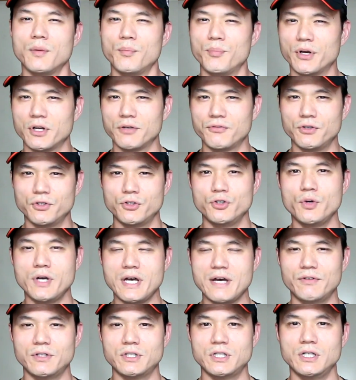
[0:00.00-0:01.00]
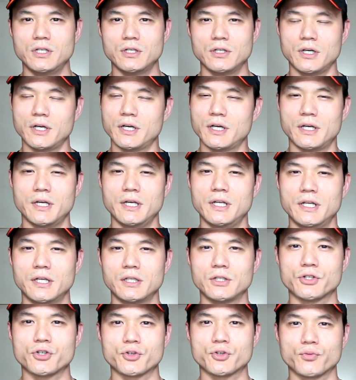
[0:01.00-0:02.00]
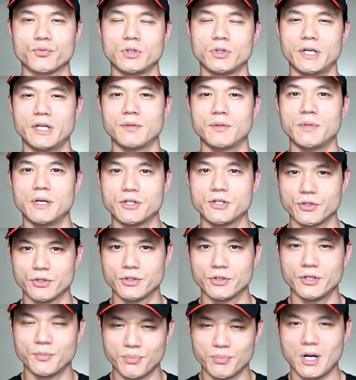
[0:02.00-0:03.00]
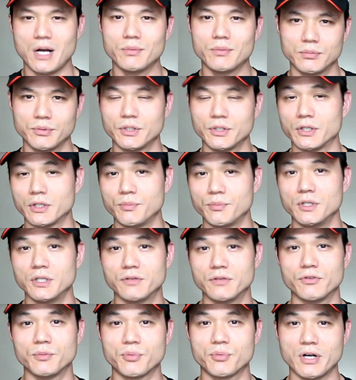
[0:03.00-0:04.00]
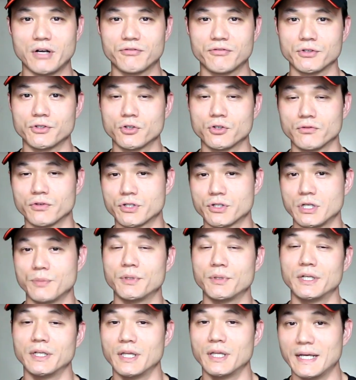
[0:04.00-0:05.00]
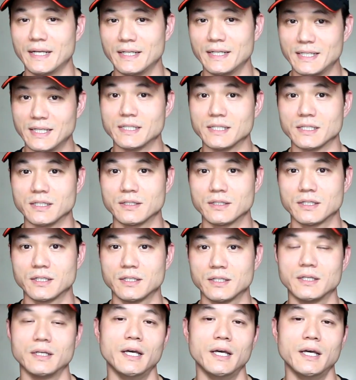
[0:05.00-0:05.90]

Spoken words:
But if you do have an English-related major, you're probably going to be given preference over somebody that doesn't.